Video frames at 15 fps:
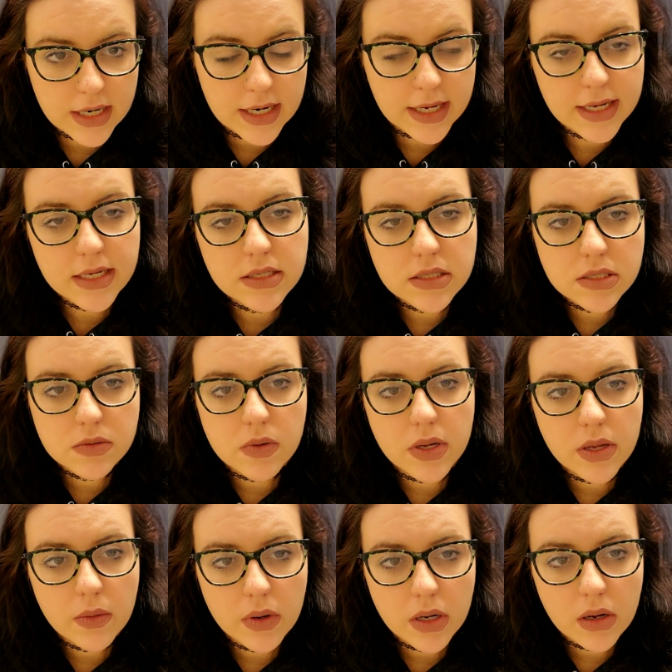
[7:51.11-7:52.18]
I guess is what
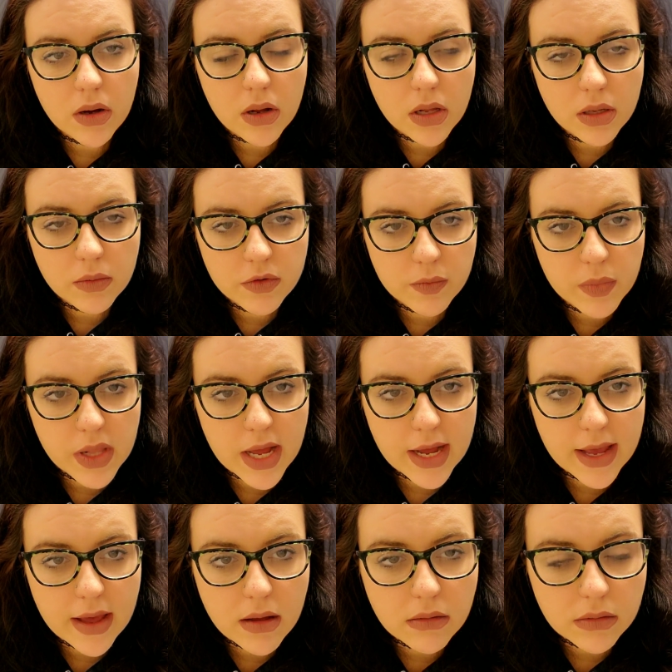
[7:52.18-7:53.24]
you want to call it, with
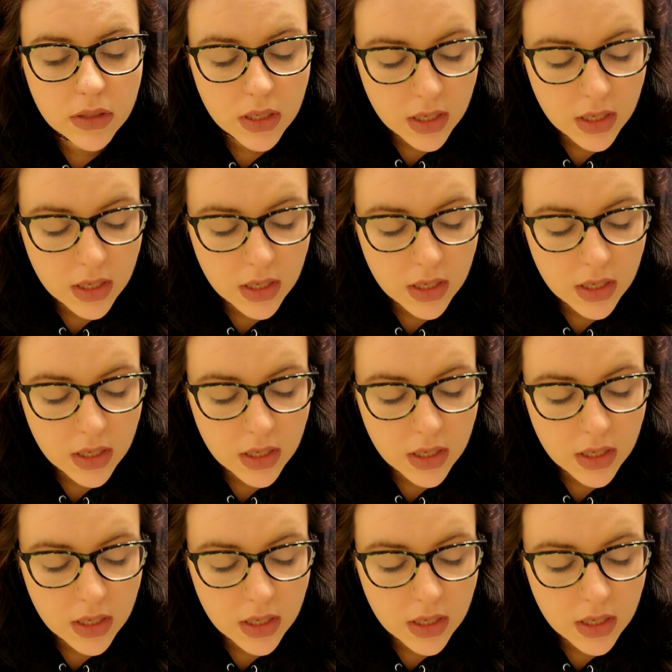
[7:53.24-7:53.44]
Blackout.